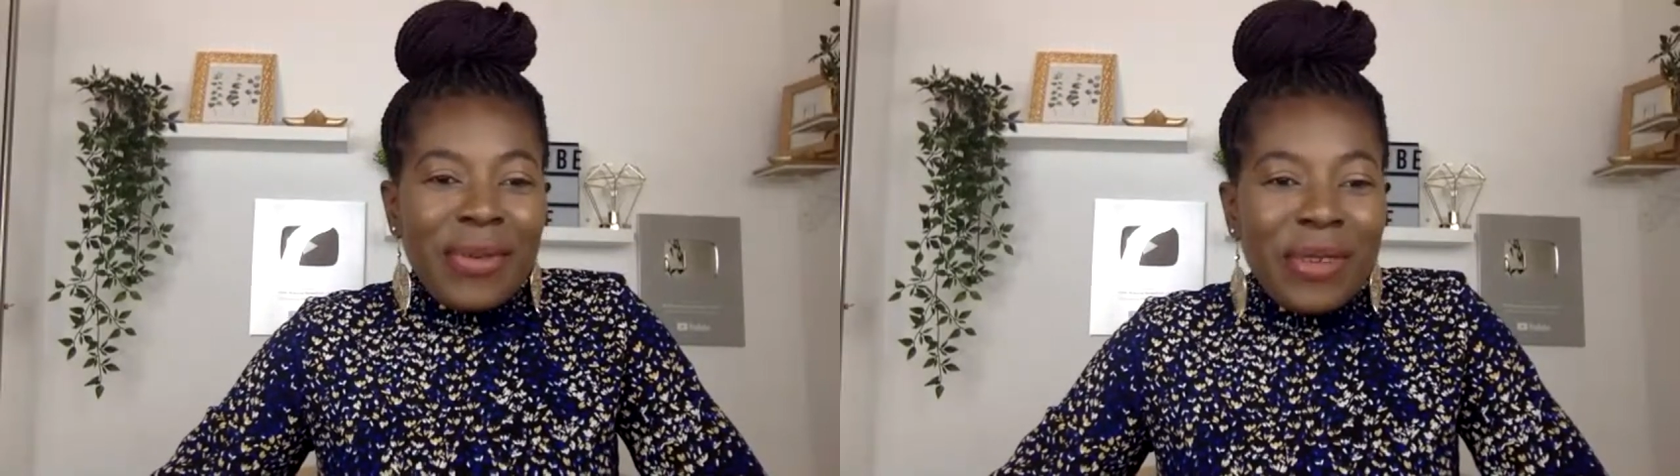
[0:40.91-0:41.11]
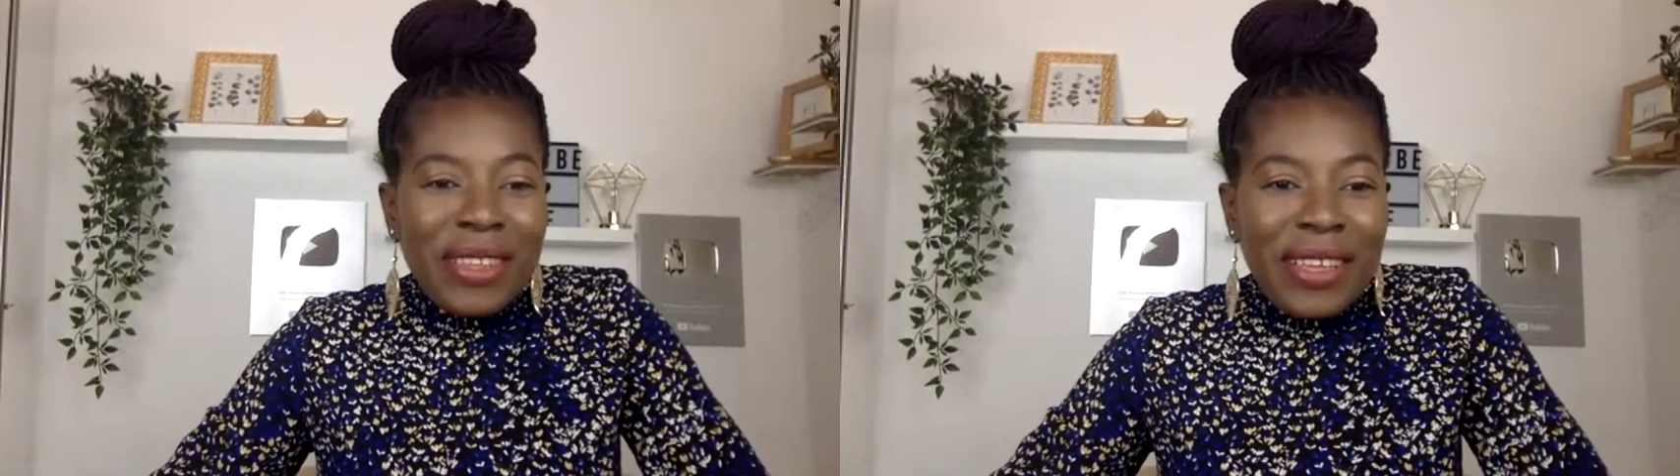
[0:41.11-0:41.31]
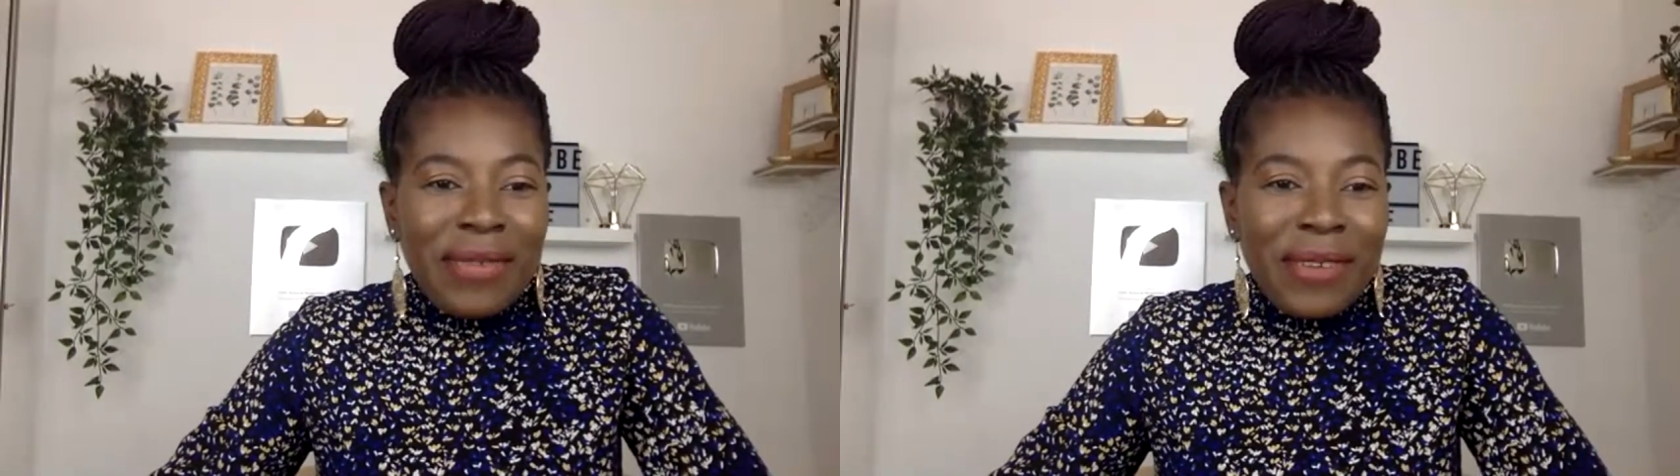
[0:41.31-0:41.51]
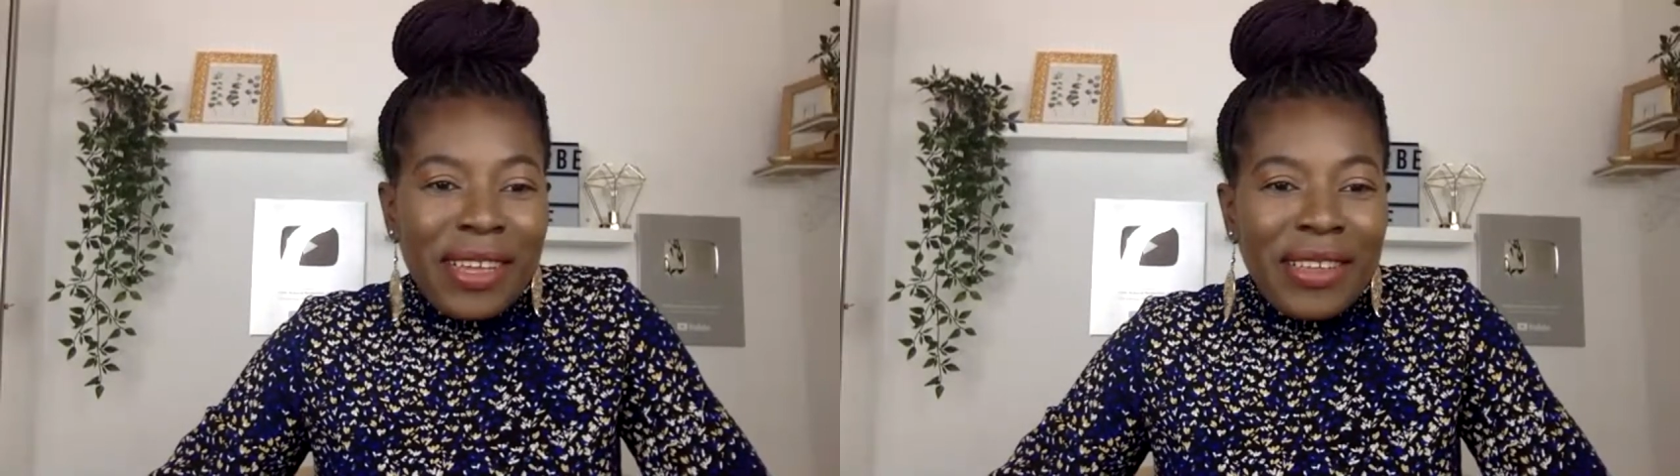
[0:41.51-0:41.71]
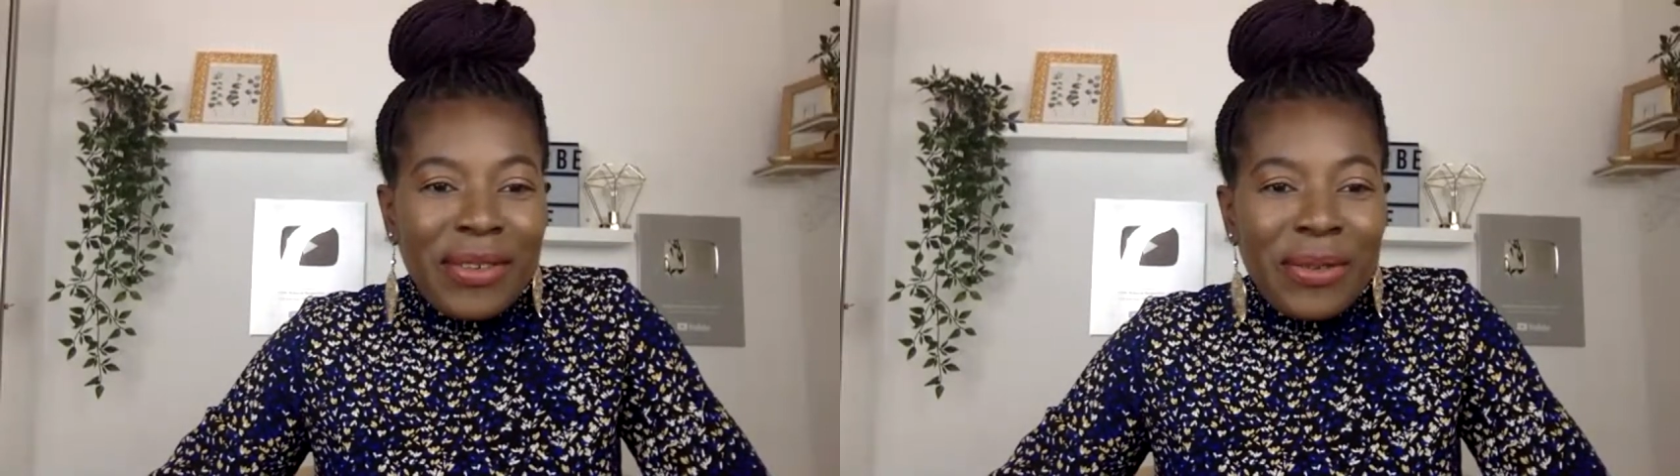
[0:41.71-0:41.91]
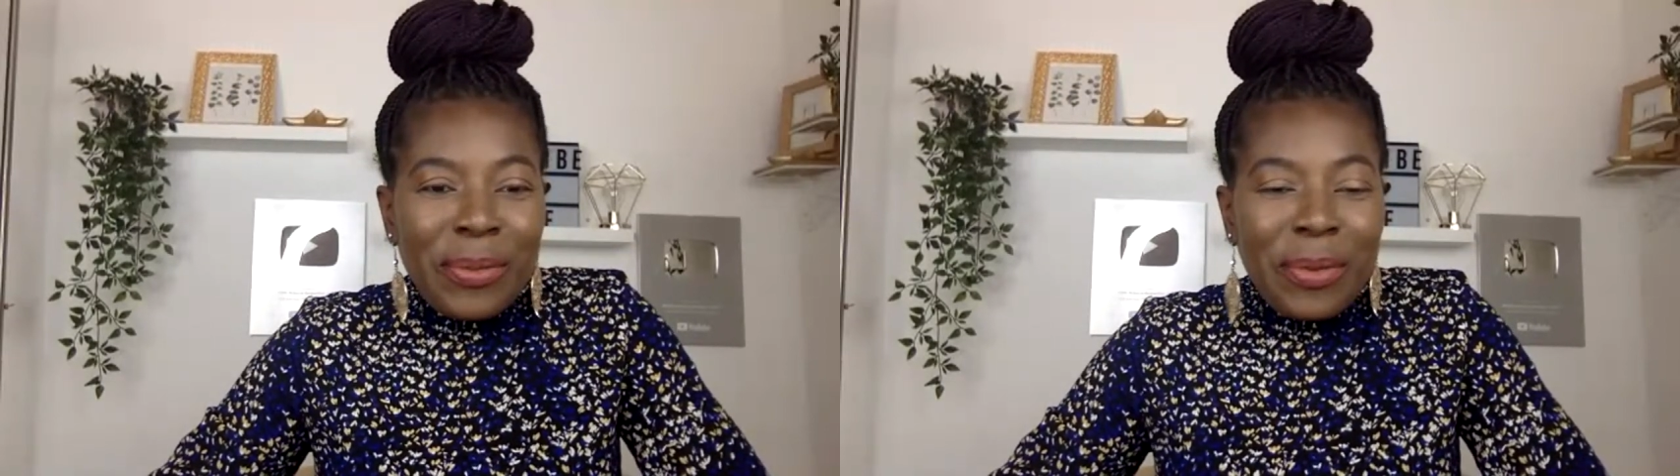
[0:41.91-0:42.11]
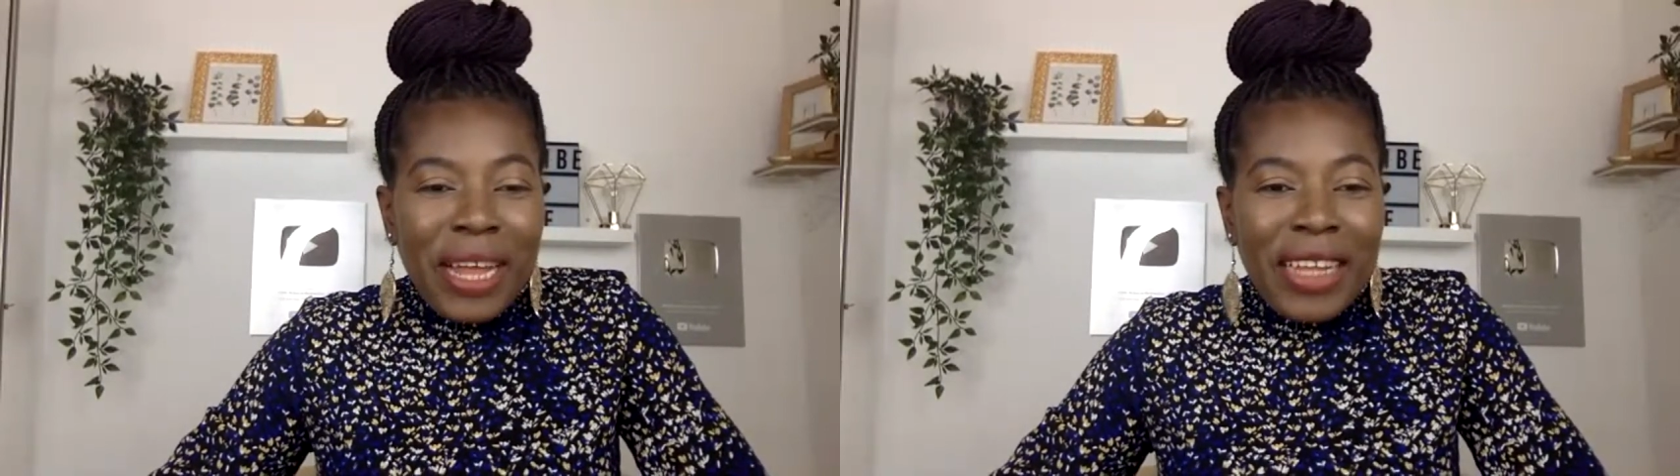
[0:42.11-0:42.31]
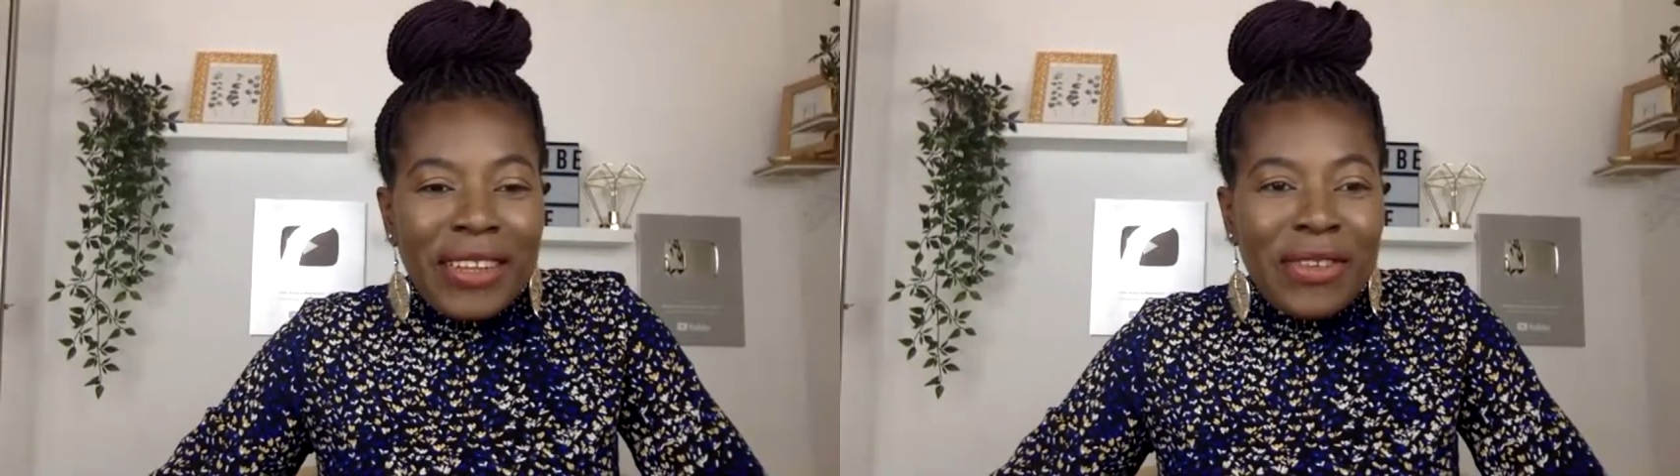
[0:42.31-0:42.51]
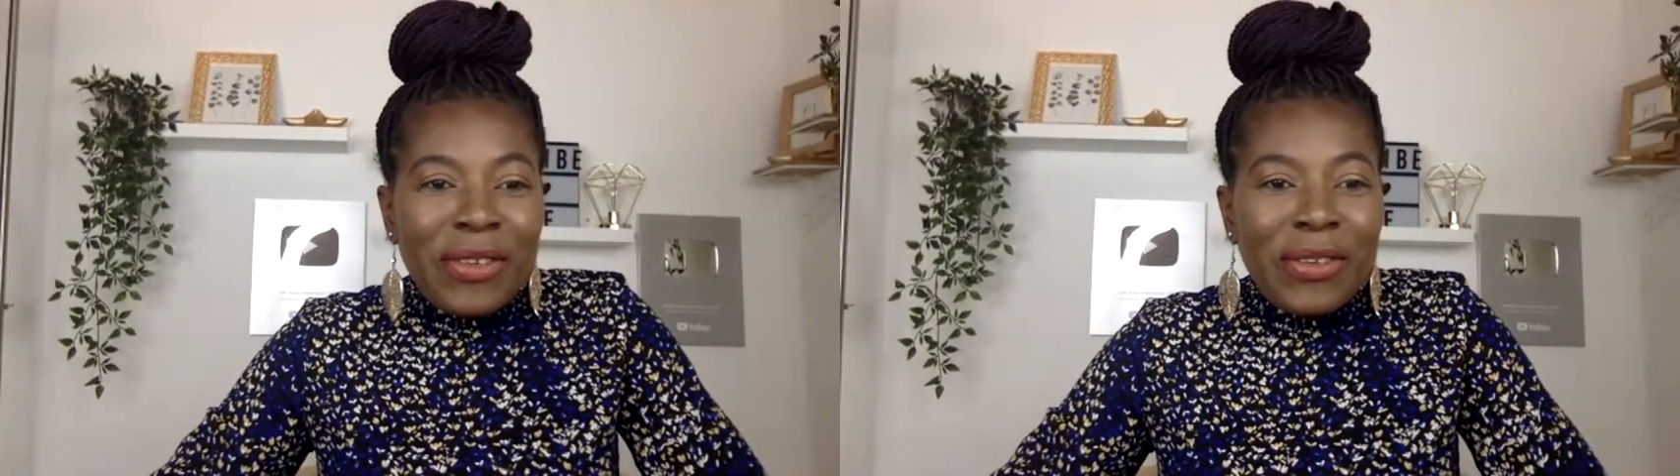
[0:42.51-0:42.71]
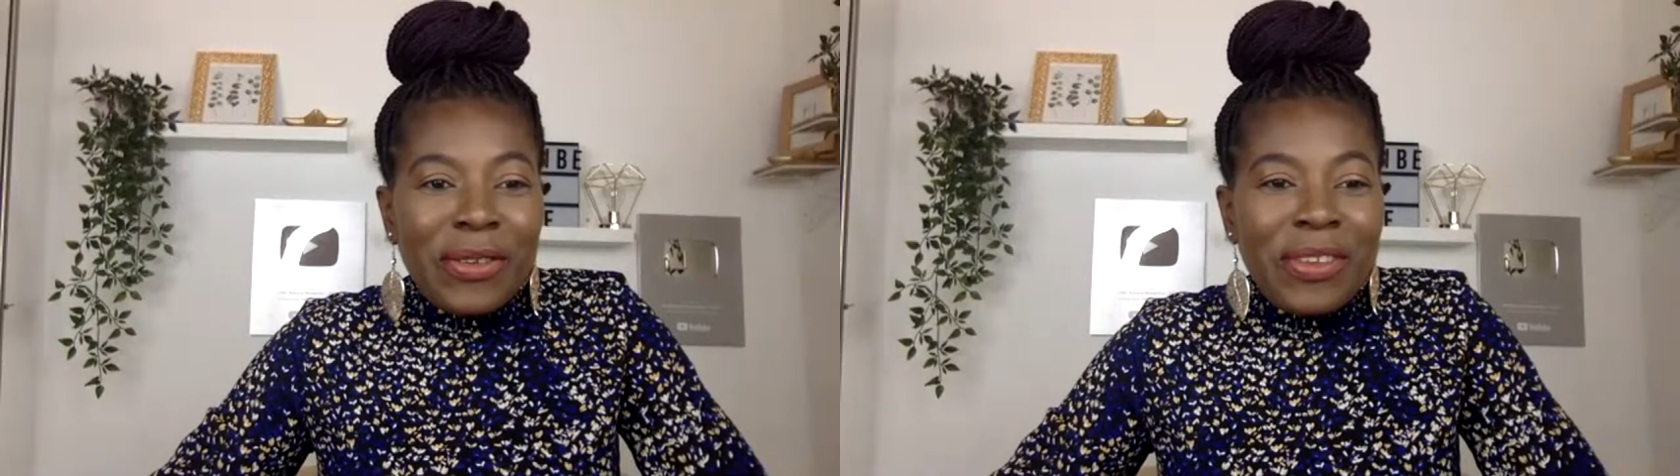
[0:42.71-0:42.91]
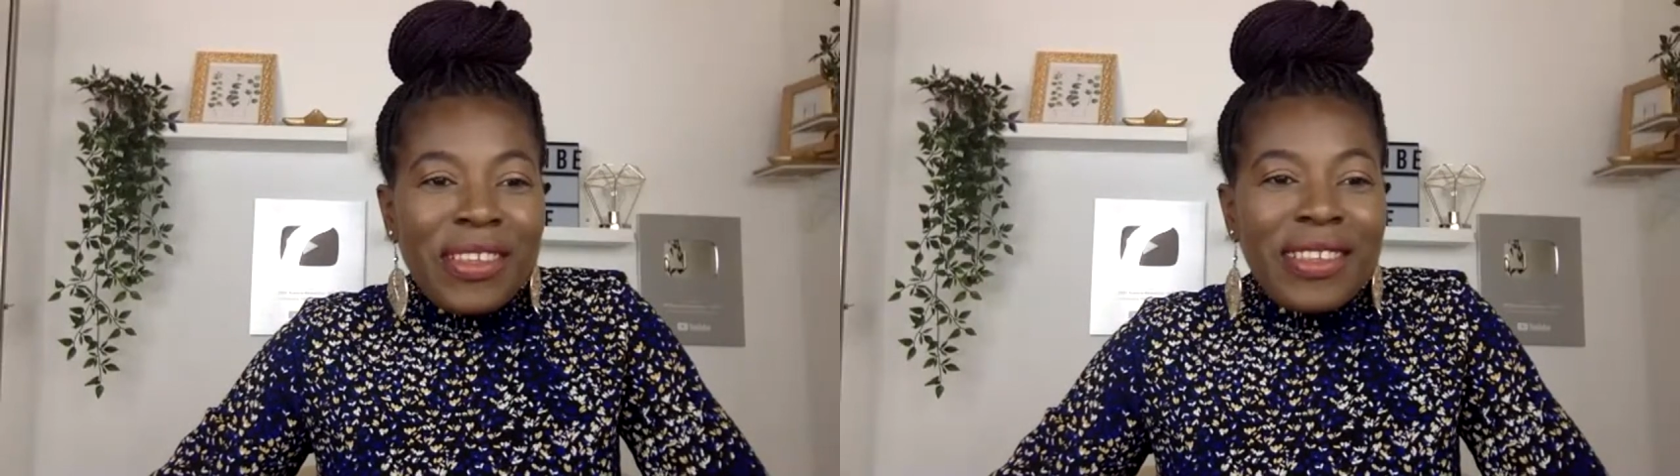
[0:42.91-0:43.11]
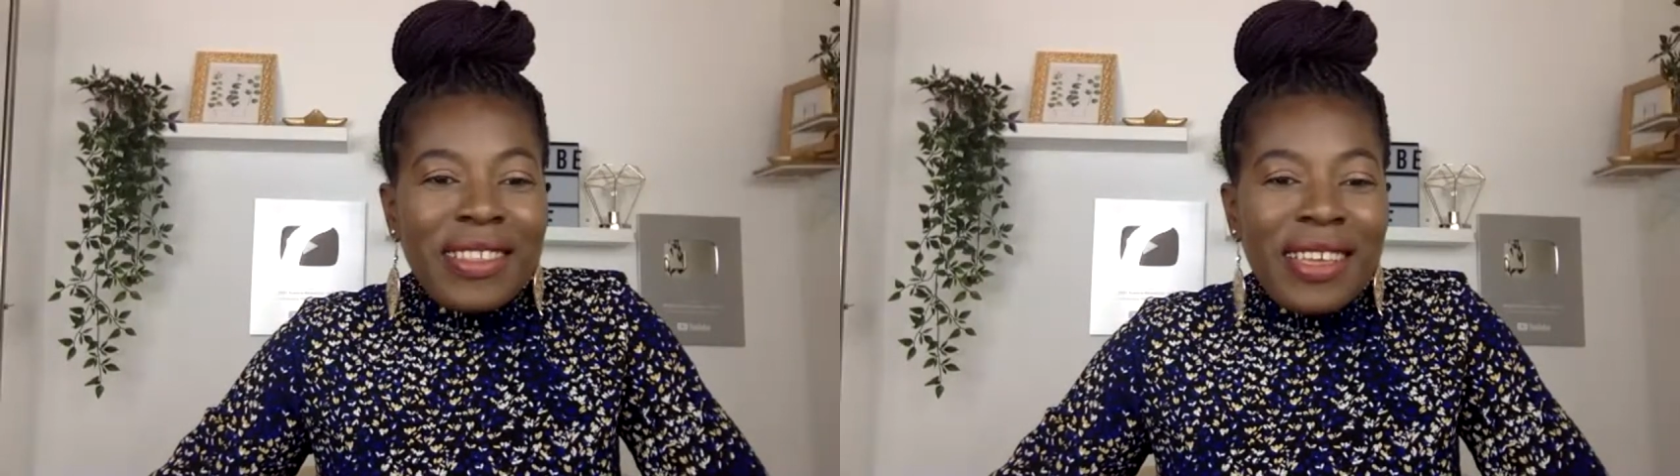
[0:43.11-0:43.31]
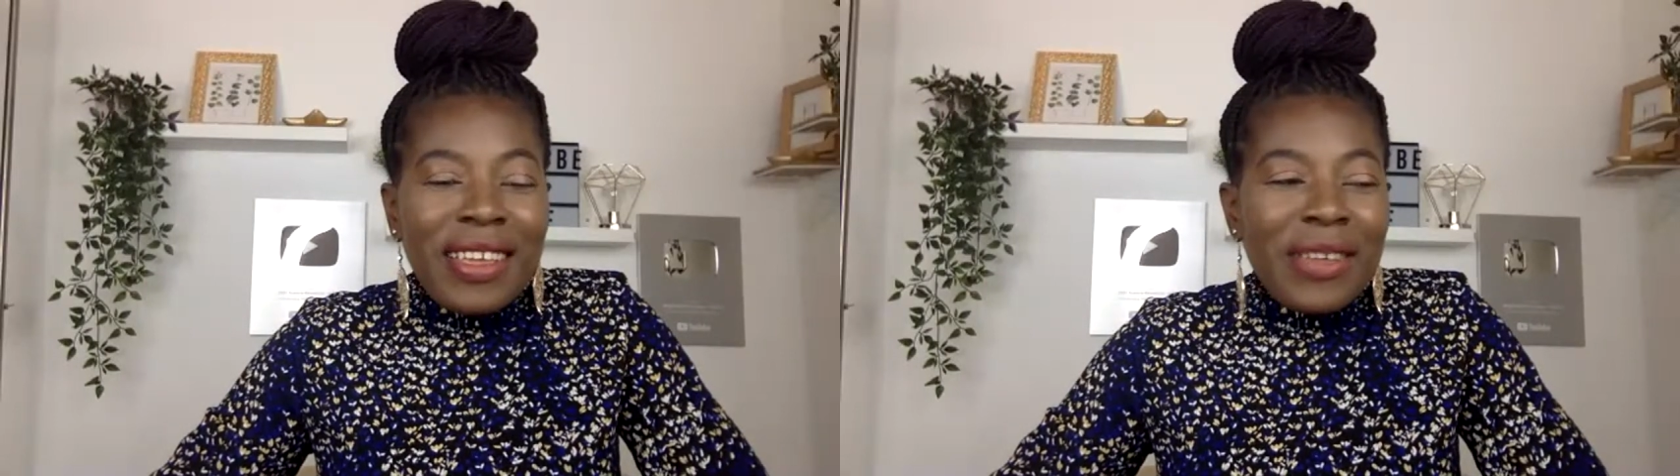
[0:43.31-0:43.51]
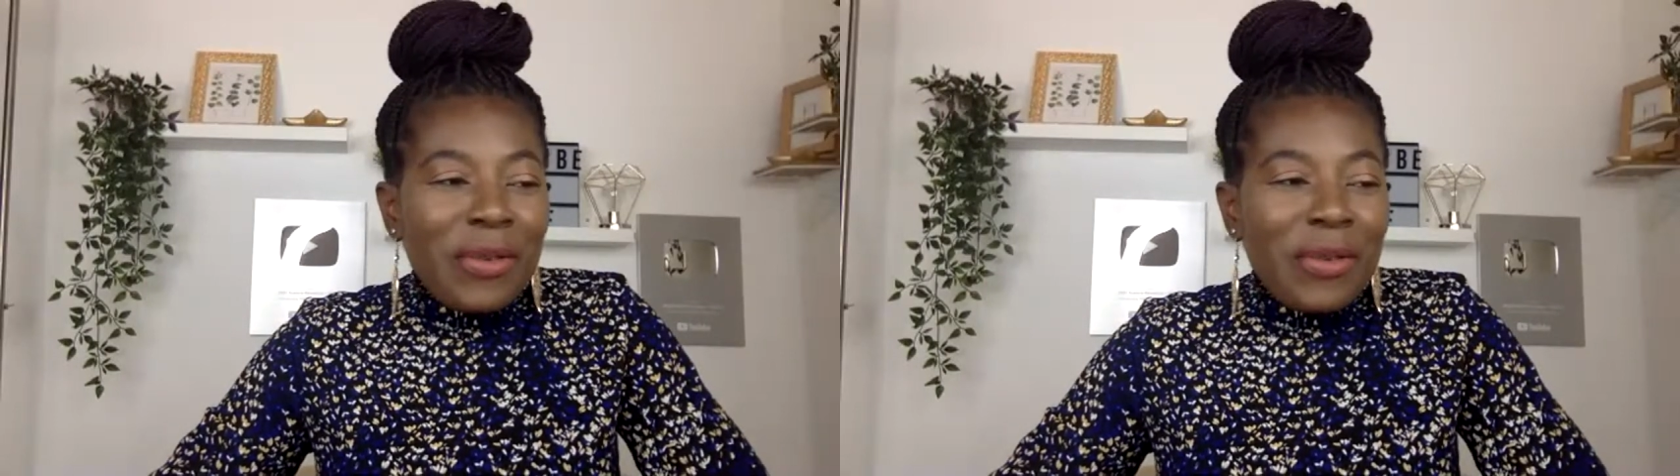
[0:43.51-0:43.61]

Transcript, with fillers: Whatever you plan to do this day,